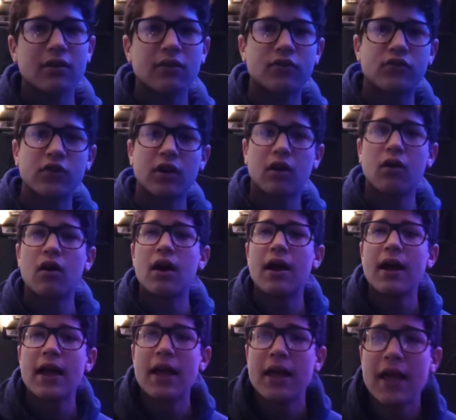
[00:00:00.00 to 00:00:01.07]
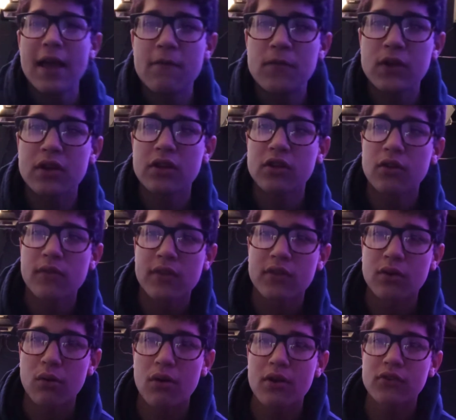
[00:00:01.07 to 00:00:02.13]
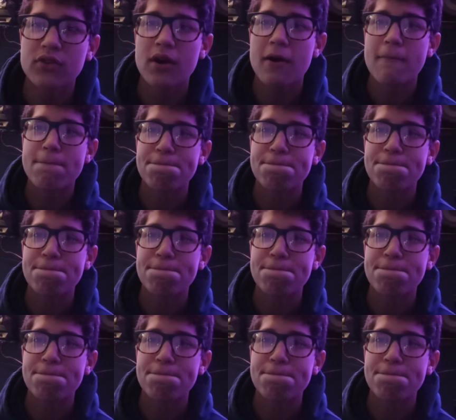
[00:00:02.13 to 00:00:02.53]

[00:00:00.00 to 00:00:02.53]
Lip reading: so, if you can do this noise,